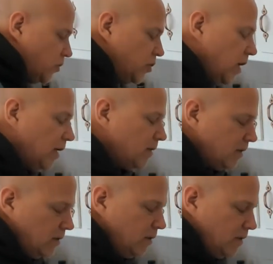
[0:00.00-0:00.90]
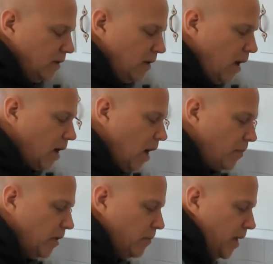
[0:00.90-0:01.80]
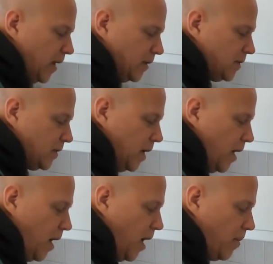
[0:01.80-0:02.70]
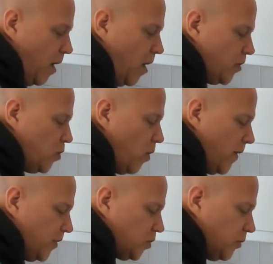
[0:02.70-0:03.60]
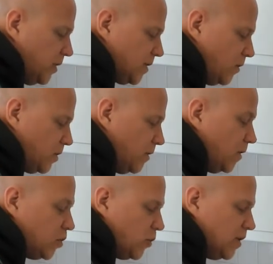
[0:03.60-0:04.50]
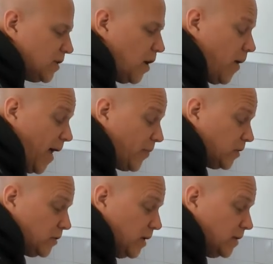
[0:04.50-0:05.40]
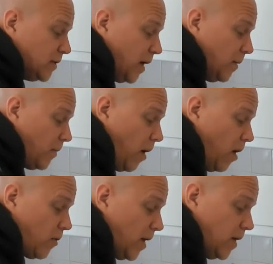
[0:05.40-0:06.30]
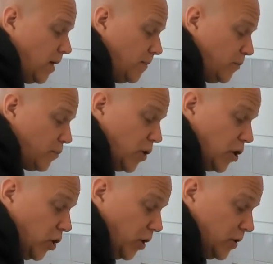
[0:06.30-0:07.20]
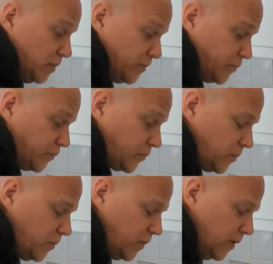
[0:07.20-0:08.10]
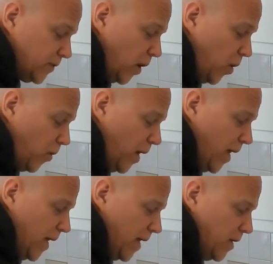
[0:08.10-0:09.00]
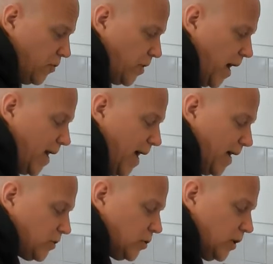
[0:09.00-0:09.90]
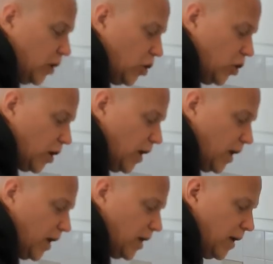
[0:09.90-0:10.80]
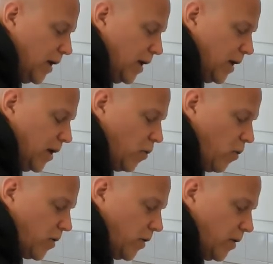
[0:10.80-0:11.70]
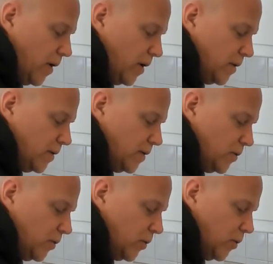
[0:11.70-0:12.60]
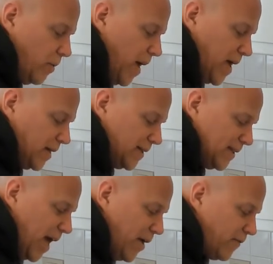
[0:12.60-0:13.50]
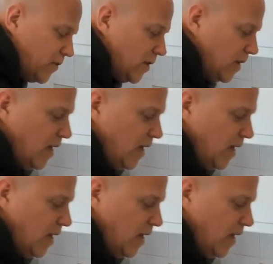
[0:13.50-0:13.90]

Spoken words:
just a couple of minutes. All you want the chorizo is already pre-cooked. So you're not actually cooking it in order to make it safe to